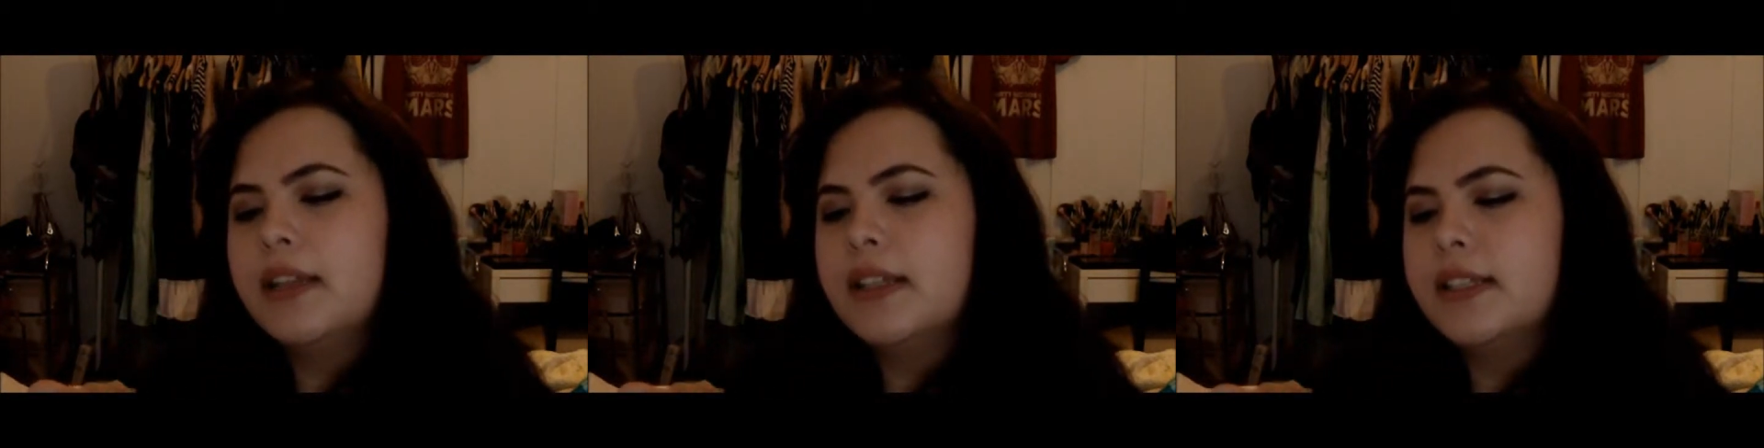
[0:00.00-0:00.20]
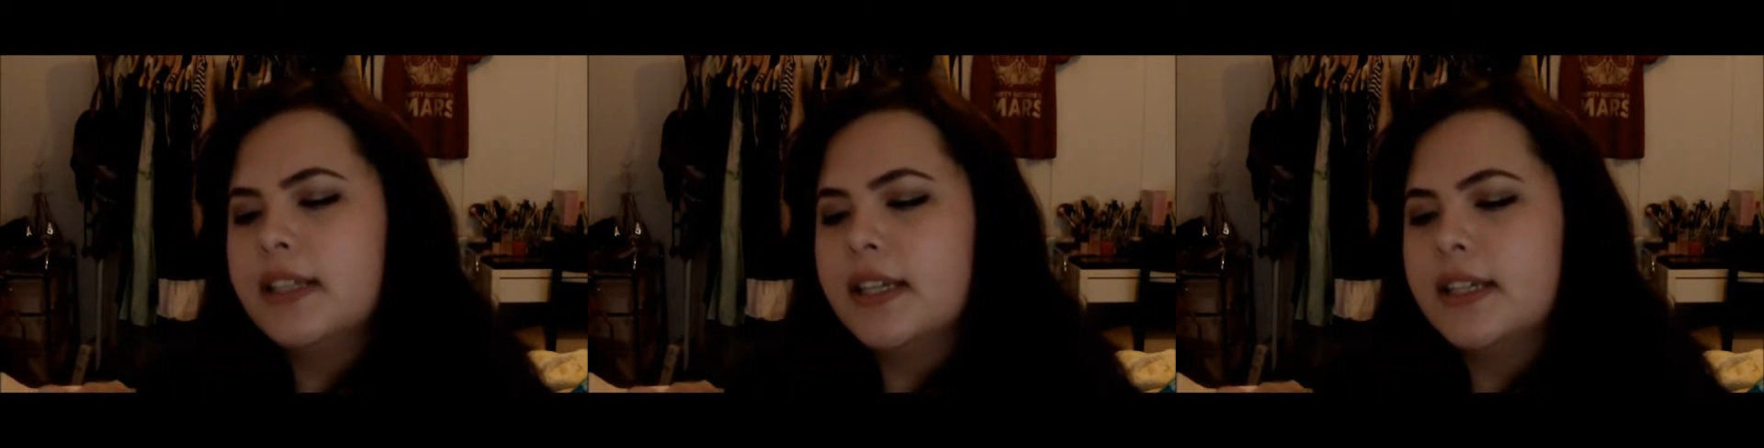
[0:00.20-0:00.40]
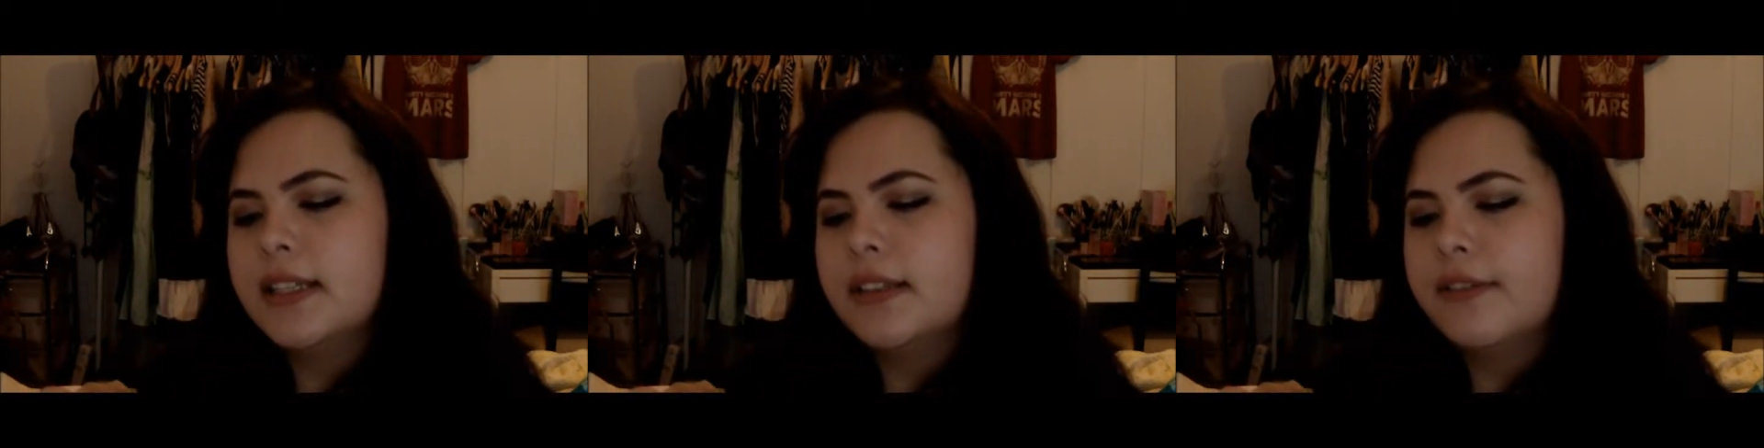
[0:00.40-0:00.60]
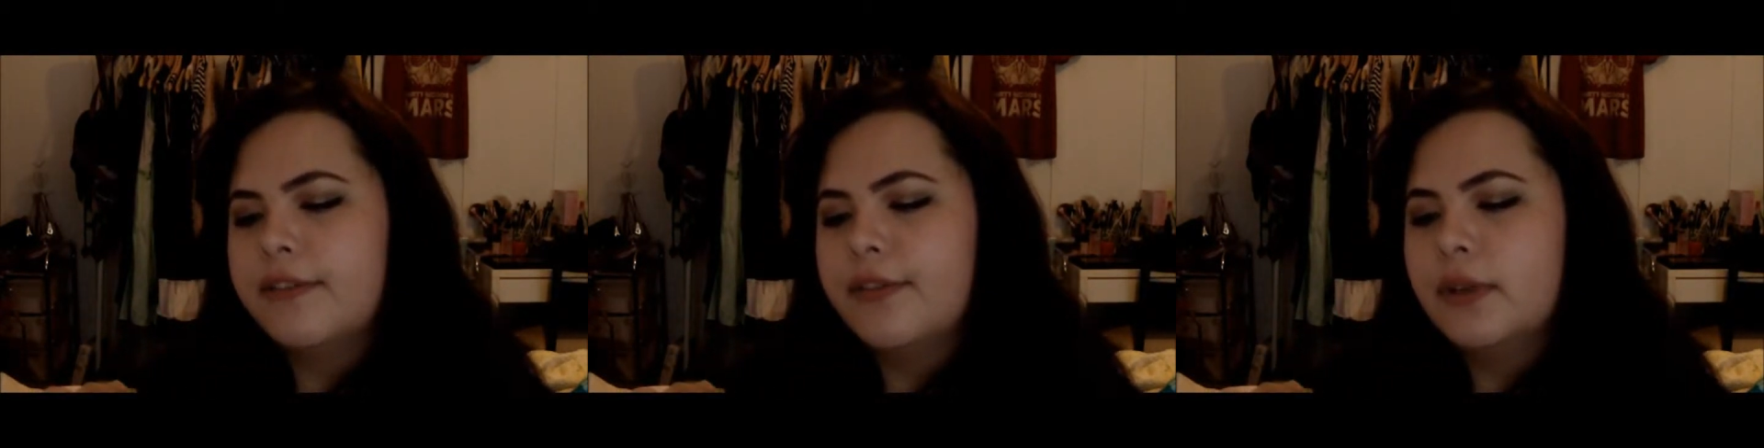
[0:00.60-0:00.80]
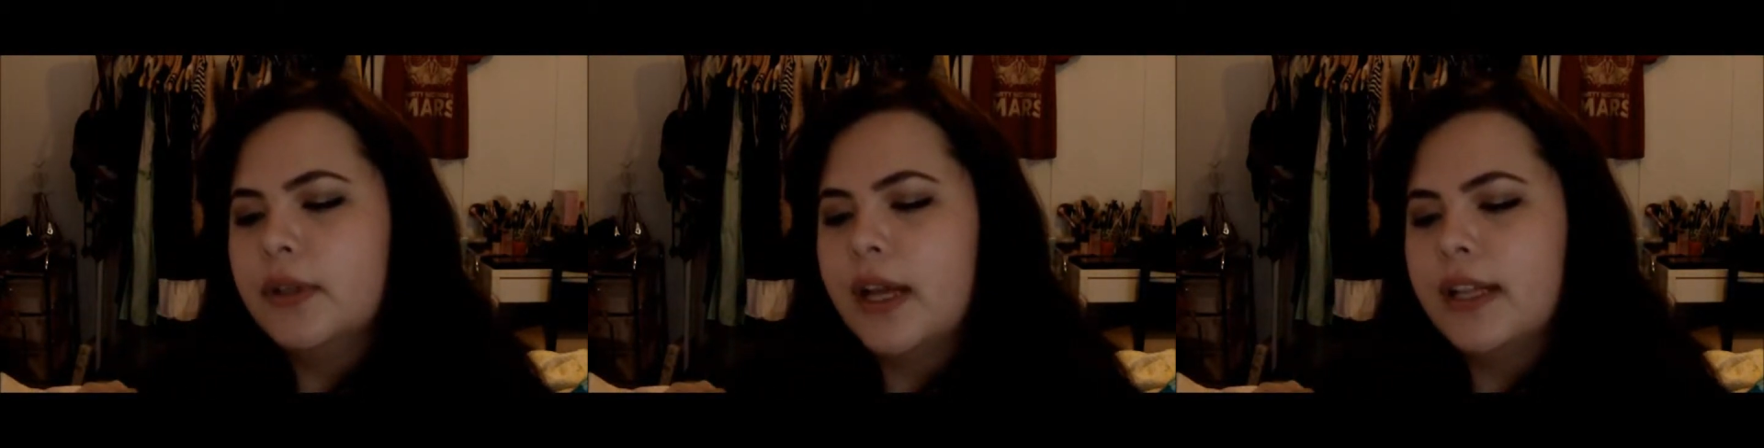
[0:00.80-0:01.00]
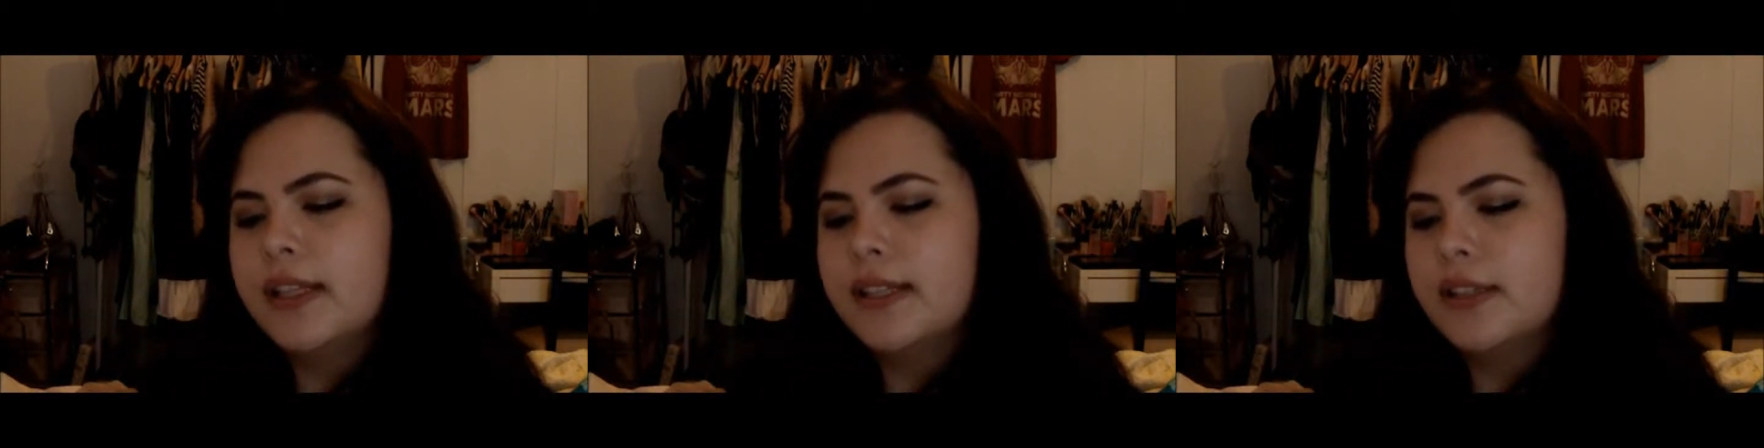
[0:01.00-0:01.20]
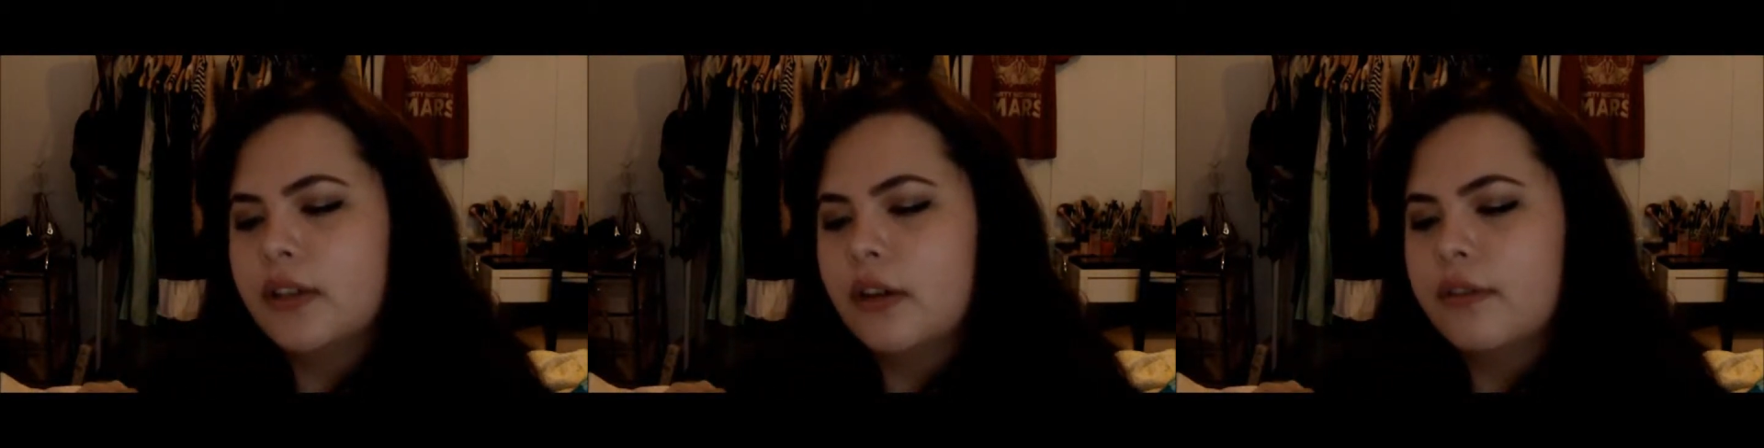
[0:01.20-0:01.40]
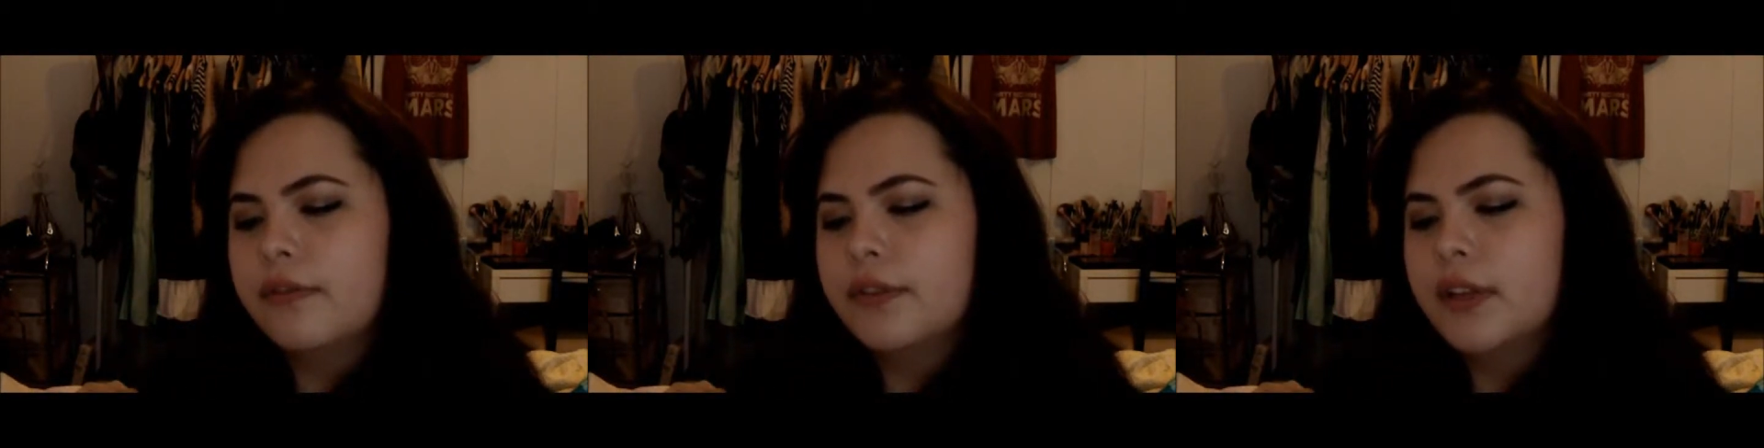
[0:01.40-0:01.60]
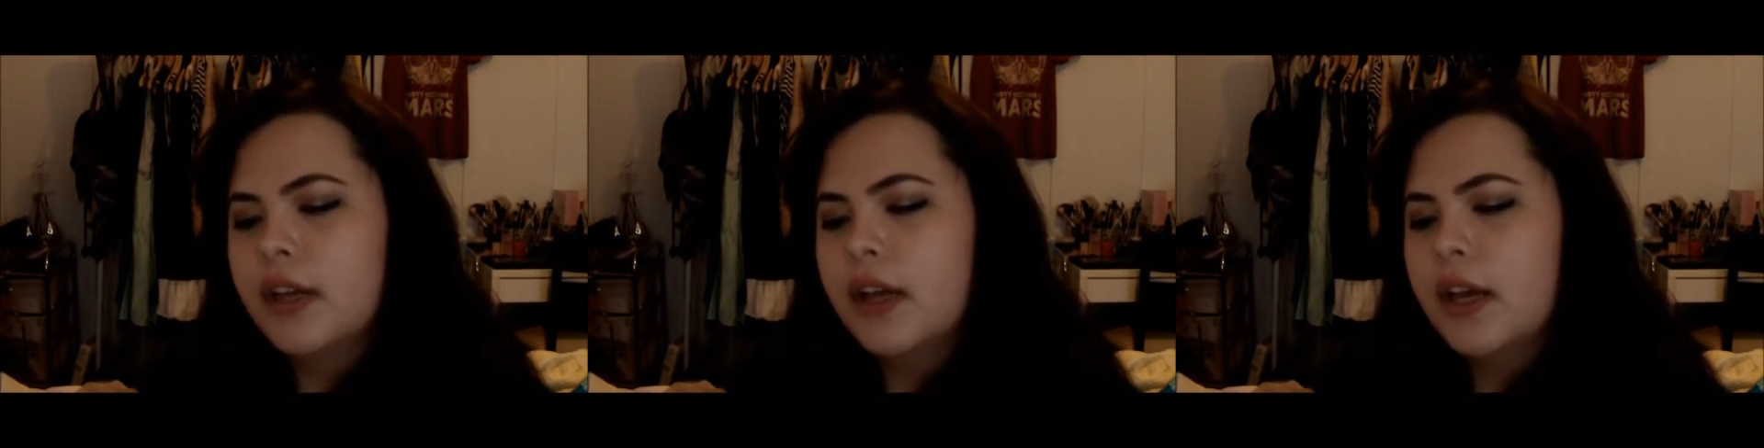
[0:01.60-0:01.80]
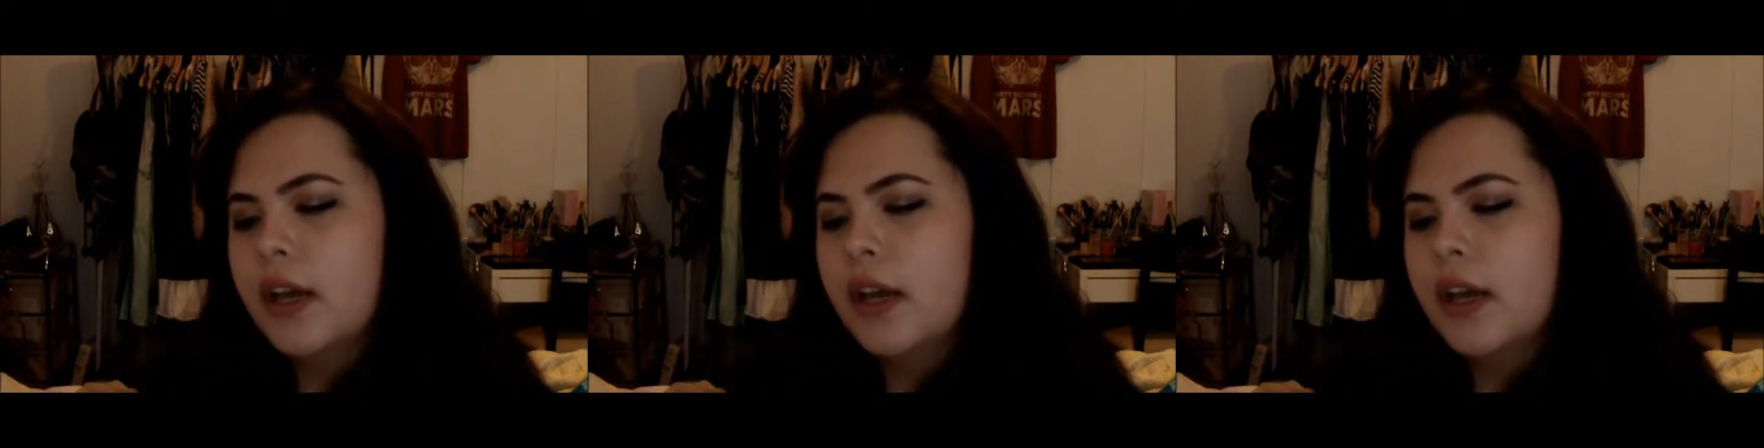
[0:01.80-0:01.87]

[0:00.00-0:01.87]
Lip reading: This is the Full and Soft